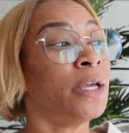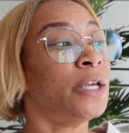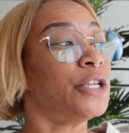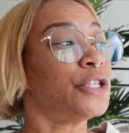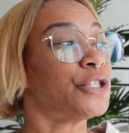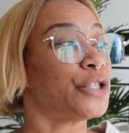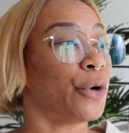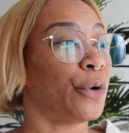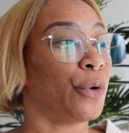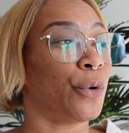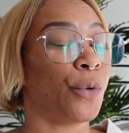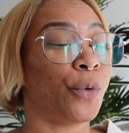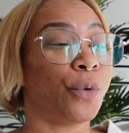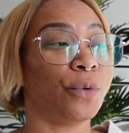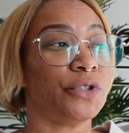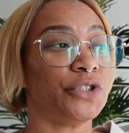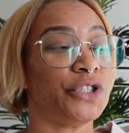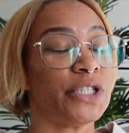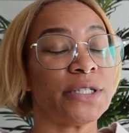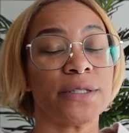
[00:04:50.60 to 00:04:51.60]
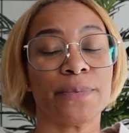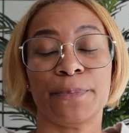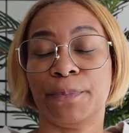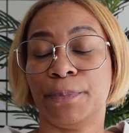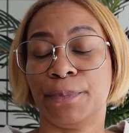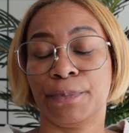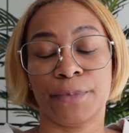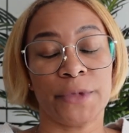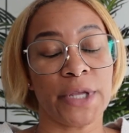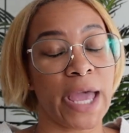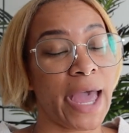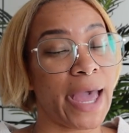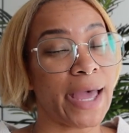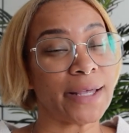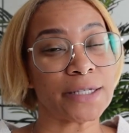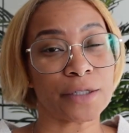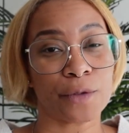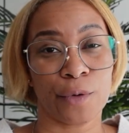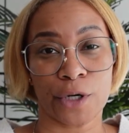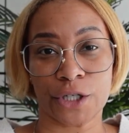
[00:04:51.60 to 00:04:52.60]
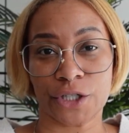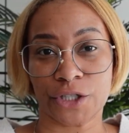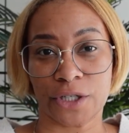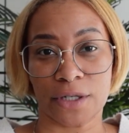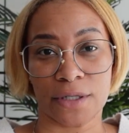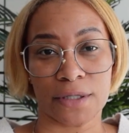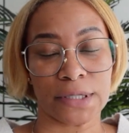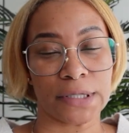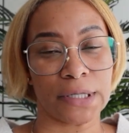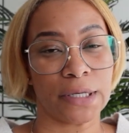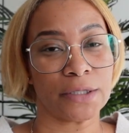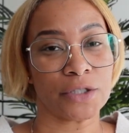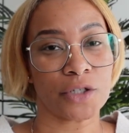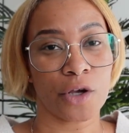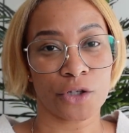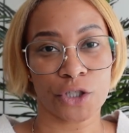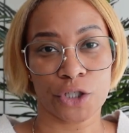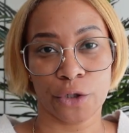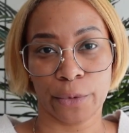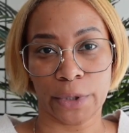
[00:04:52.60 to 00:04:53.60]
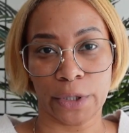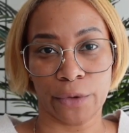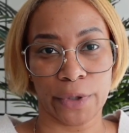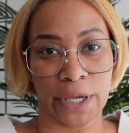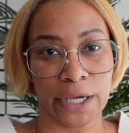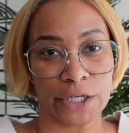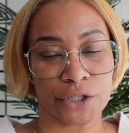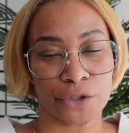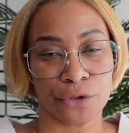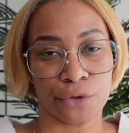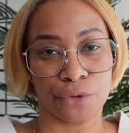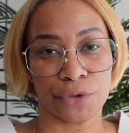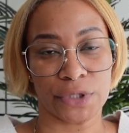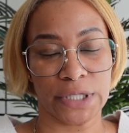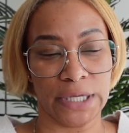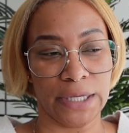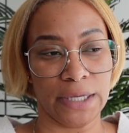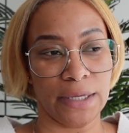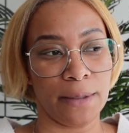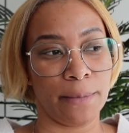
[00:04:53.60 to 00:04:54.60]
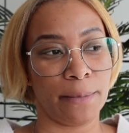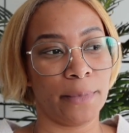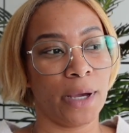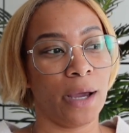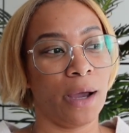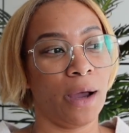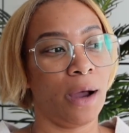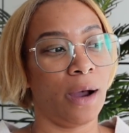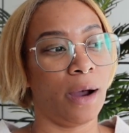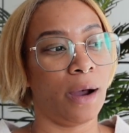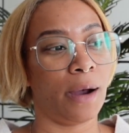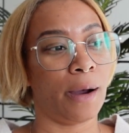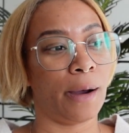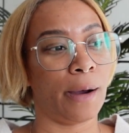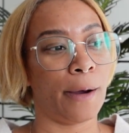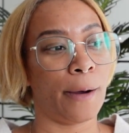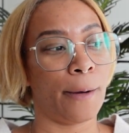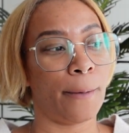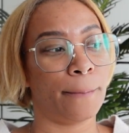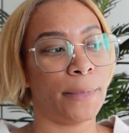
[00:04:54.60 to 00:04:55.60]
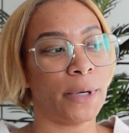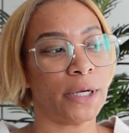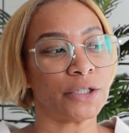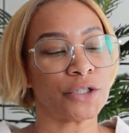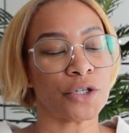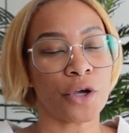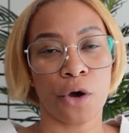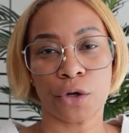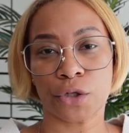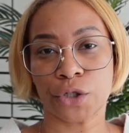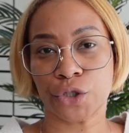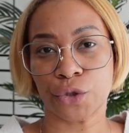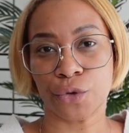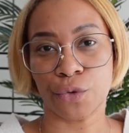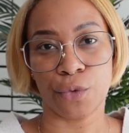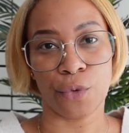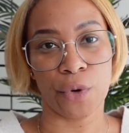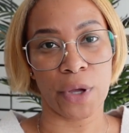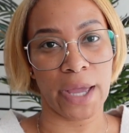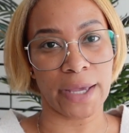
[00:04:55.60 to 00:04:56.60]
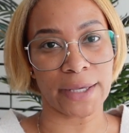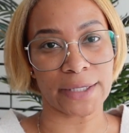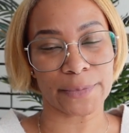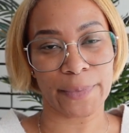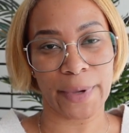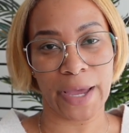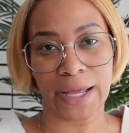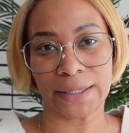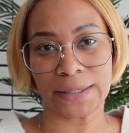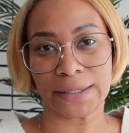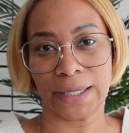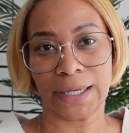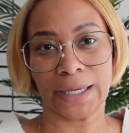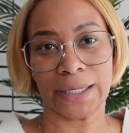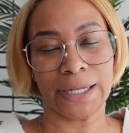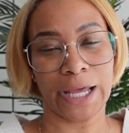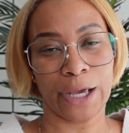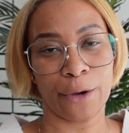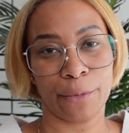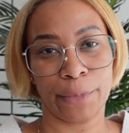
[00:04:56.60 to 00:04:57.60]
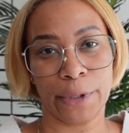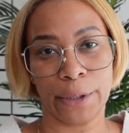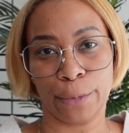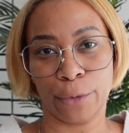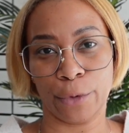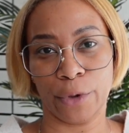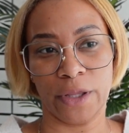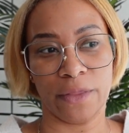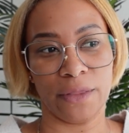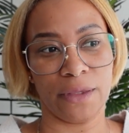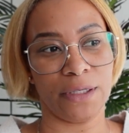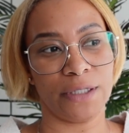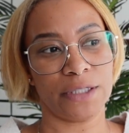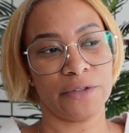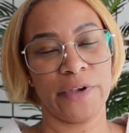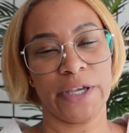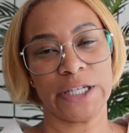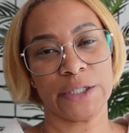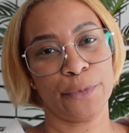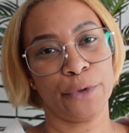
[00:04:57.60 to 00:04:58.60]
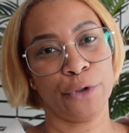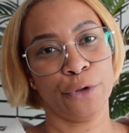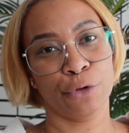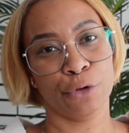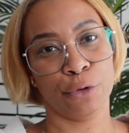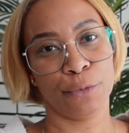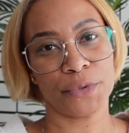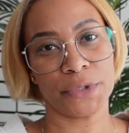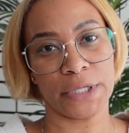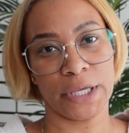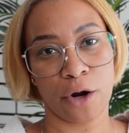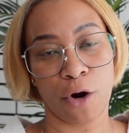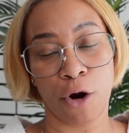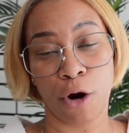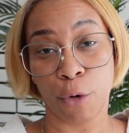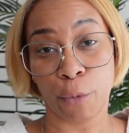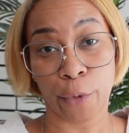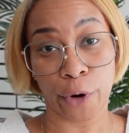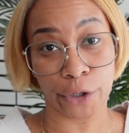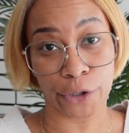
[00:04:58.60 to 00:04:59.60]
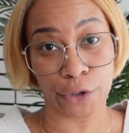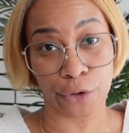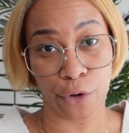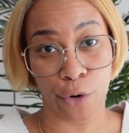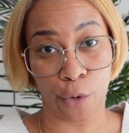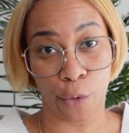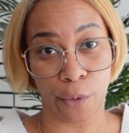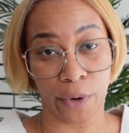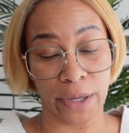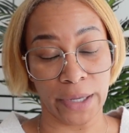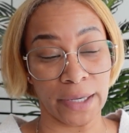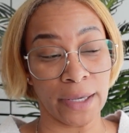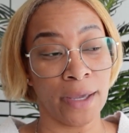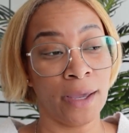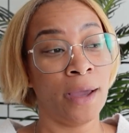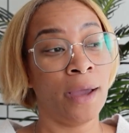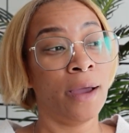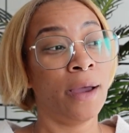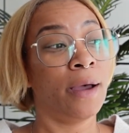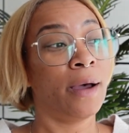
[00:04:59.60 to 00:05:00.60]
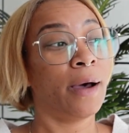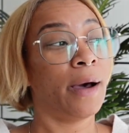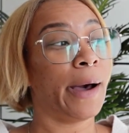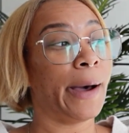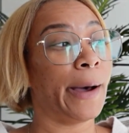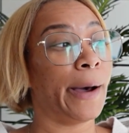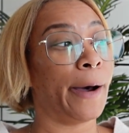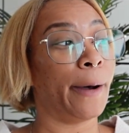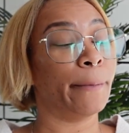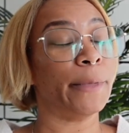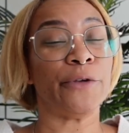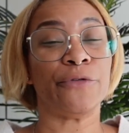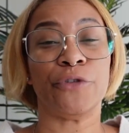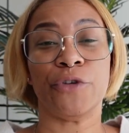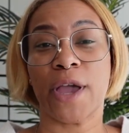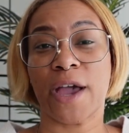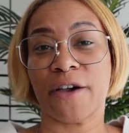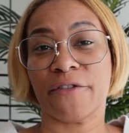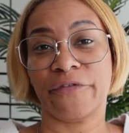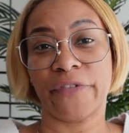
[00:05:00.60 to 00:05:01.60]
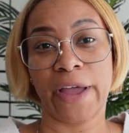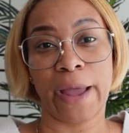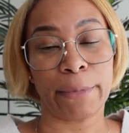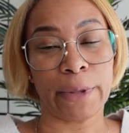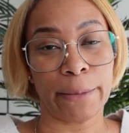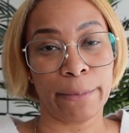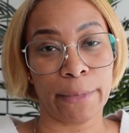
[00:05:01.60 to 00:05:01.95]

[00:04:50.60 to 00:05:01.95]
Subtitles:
So just ask questions, talk to your relocation team, talk to expats and connect with people in these Facebook groups that are where you're going. If you have family